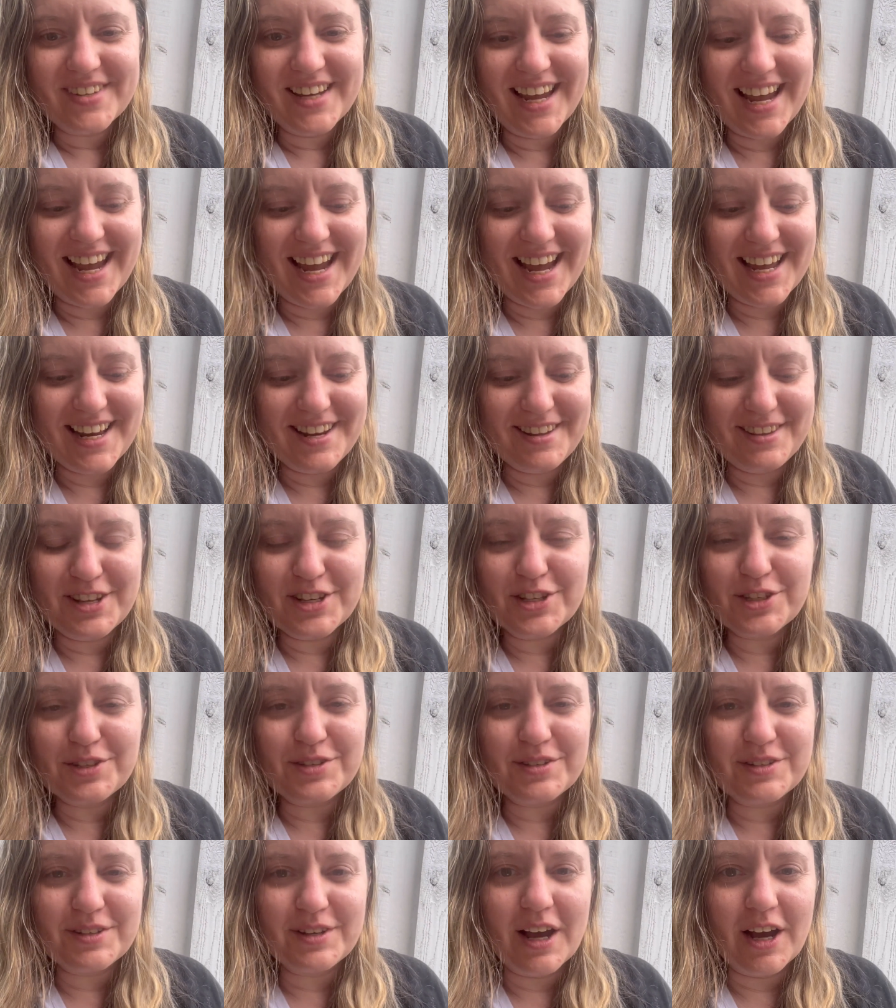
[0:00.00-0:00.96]
And
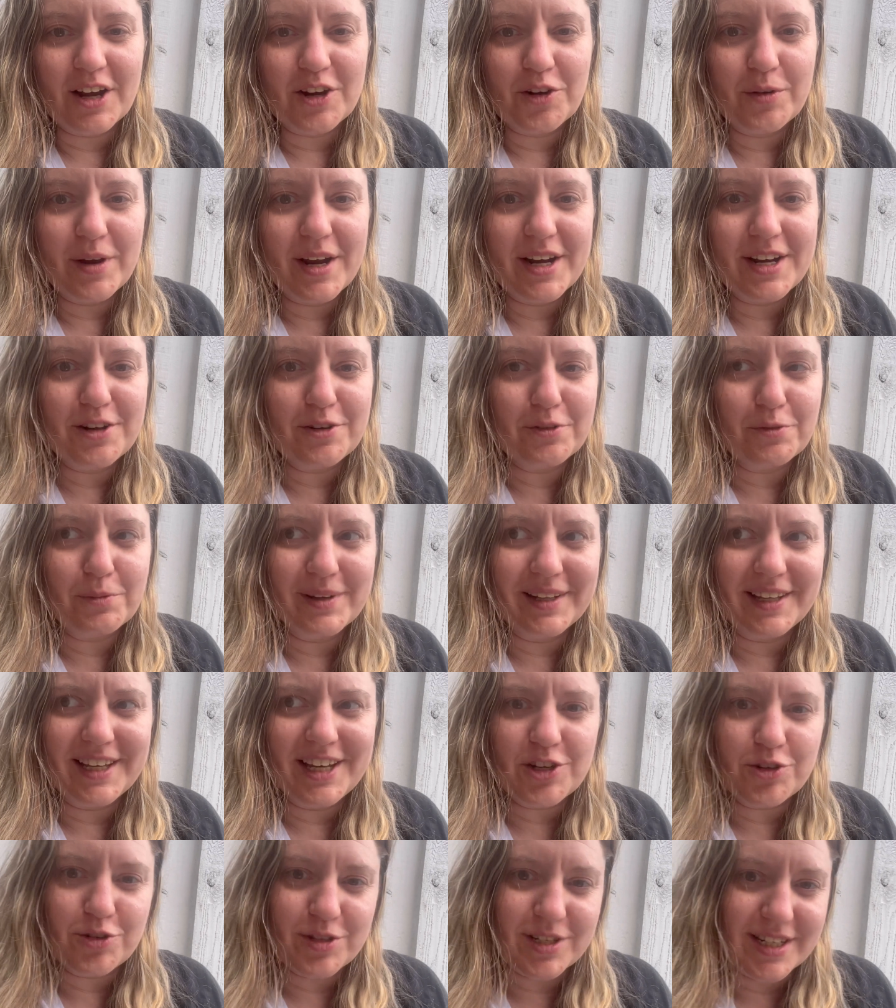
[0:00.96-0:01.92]
this created a
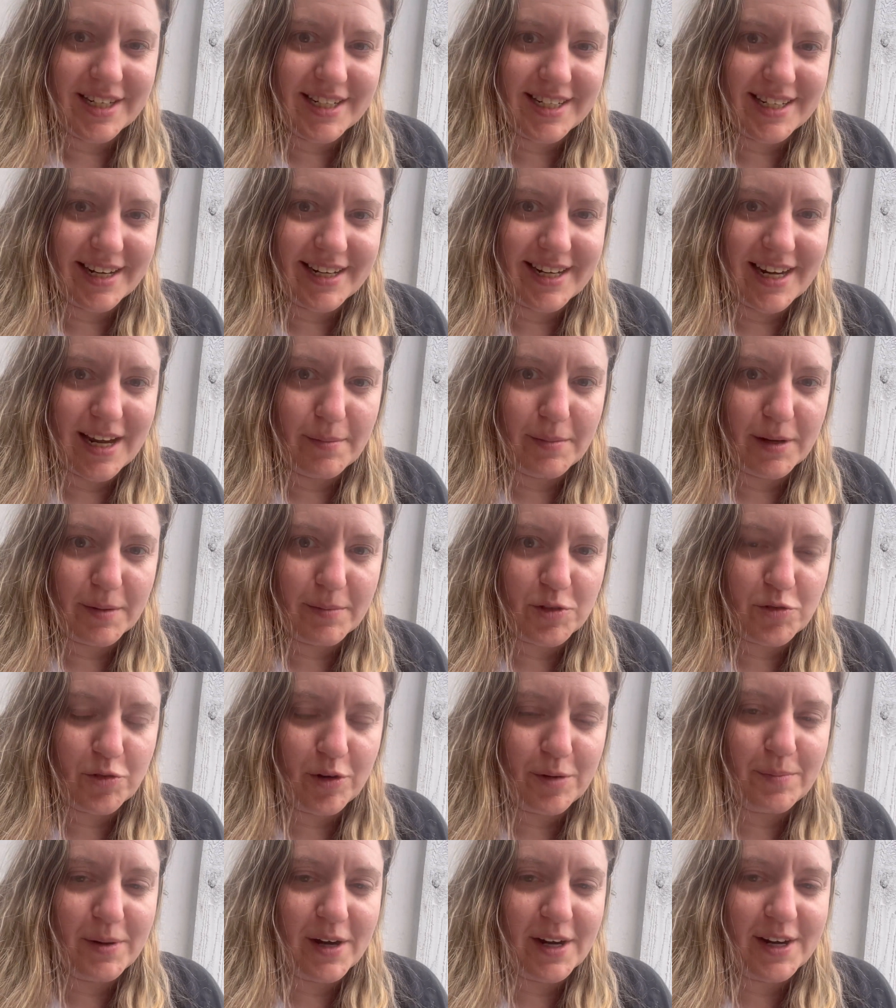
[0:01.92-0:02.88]
really interesting dynamic
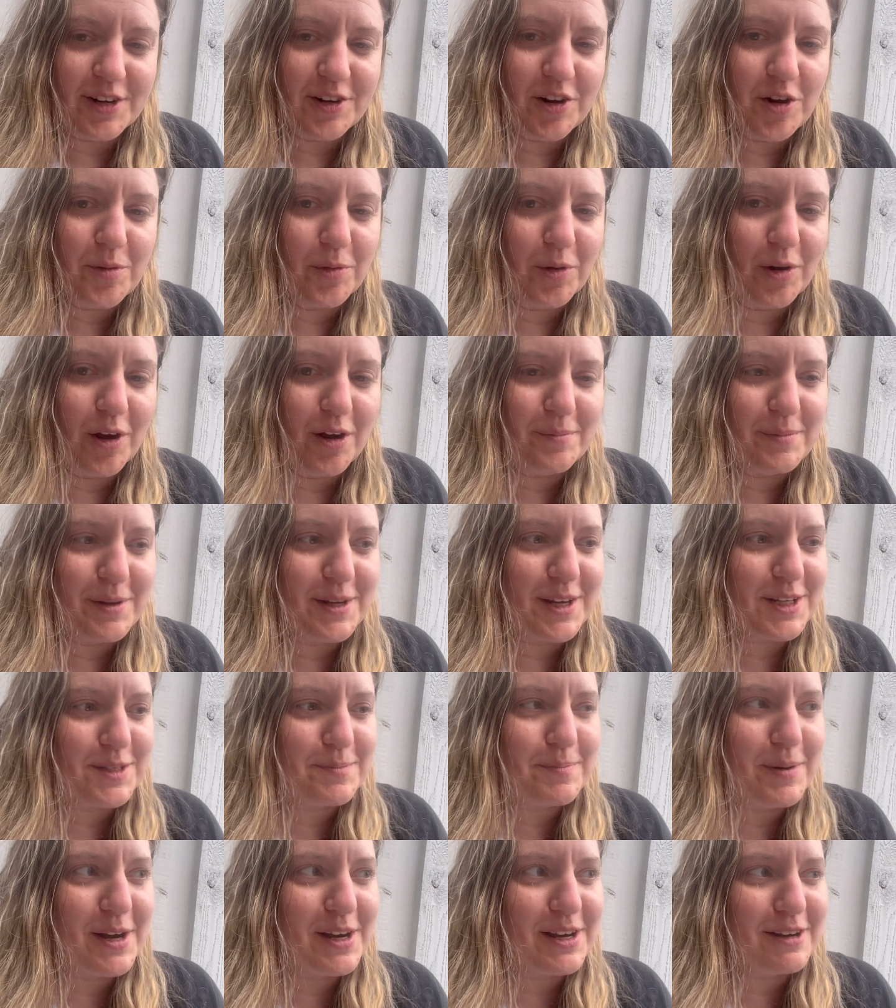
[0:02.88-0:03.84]
between Puck and Oberon,
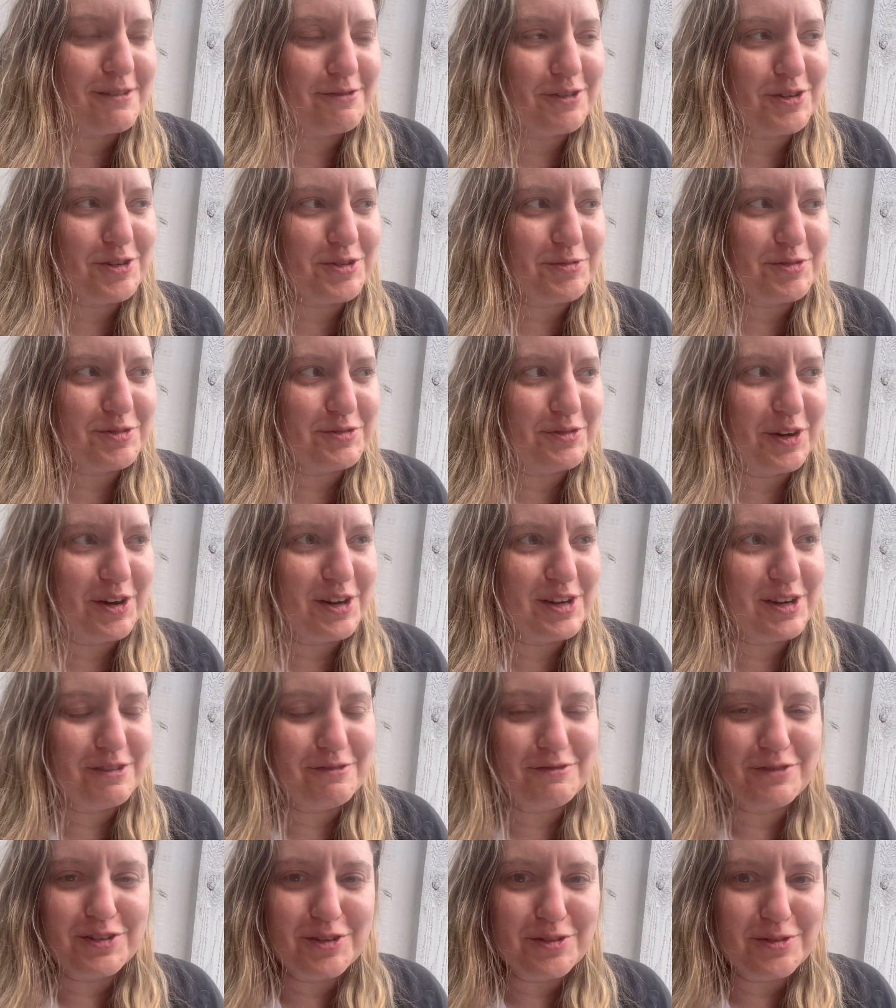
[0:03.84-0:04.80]
because Puck at first was very
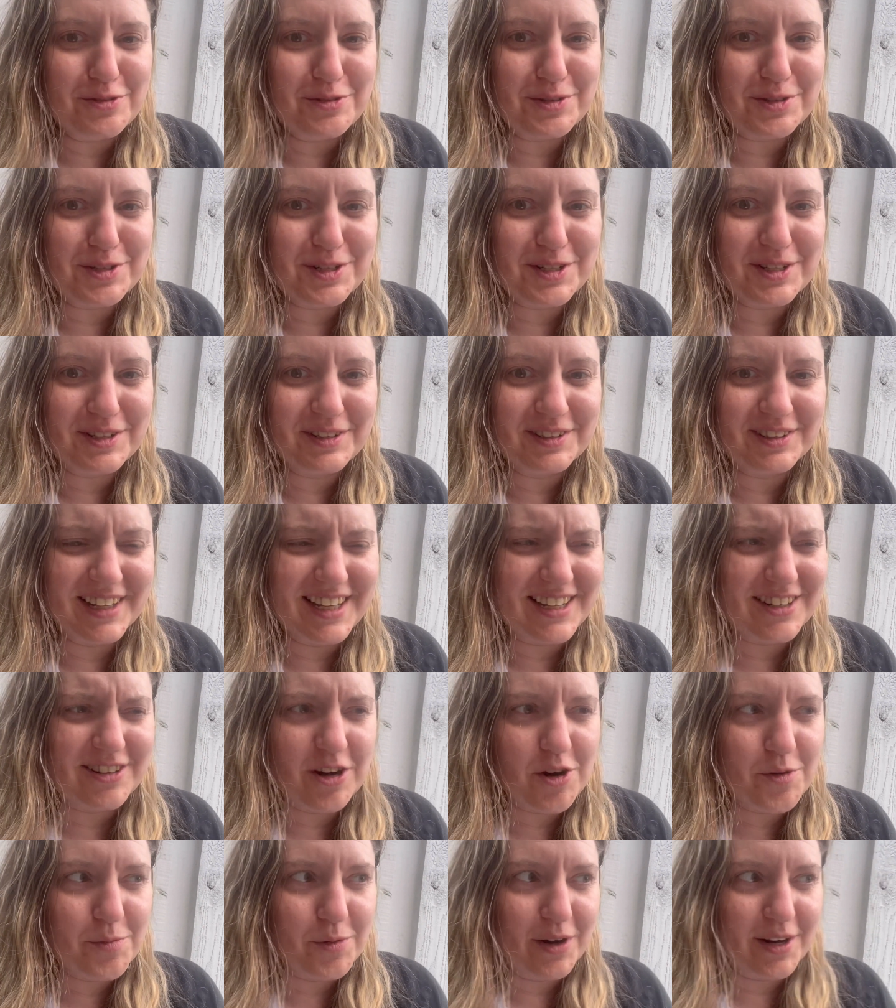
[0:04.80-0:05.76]
confused.
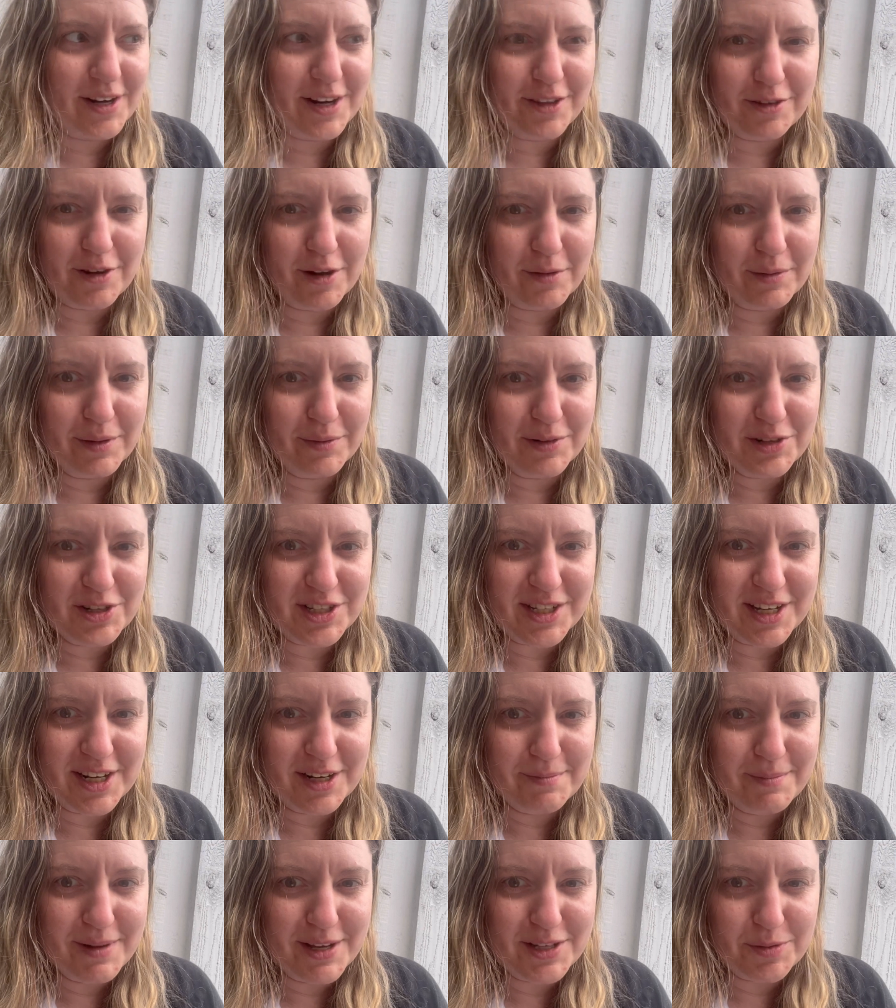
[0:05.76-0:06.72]
Like, Oberon, I thought we were just
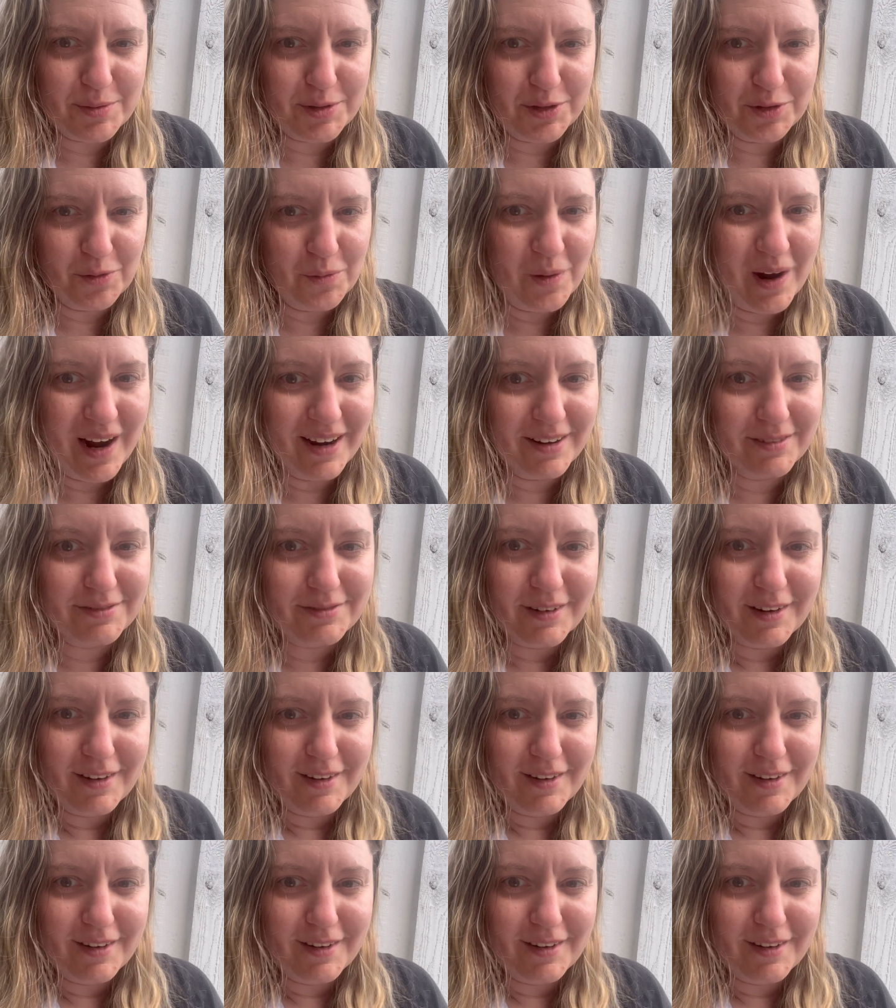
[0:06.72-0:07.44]
going to mess with your wife.